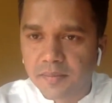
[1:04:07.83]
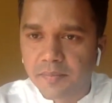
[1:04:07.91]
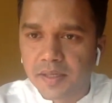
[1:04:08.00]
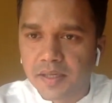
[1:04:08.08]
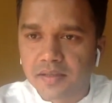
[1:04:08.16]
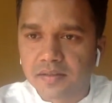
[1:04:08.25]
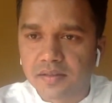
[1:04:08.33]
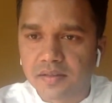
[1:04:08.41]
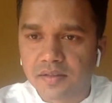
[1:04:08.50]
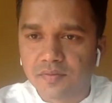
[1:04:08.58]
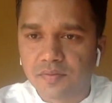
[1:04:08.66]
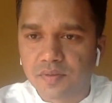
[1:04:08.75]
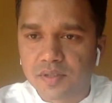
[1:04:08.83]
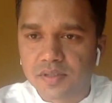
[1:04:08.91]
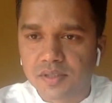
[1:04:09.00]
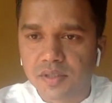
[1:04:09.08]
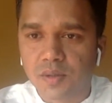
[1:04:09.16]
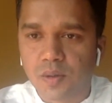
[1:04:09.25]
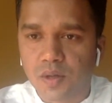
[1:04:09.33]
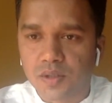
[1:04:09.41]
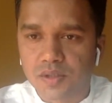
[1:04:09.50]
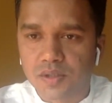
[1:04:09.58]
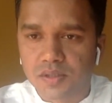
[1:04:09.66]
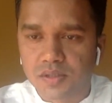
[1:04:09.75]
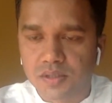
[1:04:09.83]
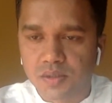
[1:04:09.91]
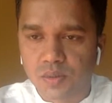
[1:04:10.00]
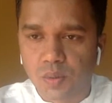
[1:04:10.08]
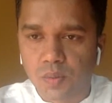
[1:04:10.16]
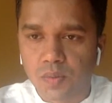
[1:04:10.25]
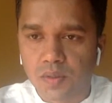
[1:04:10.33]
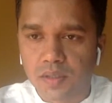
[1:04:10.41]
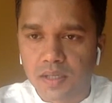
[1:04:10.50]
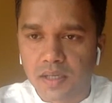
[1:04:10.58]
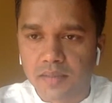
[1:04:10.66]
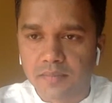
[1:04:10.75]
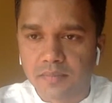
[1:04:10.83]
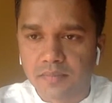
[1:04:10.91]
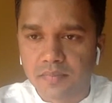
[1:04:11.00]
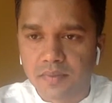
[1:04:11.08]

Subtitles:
make the difference in consciousness over time?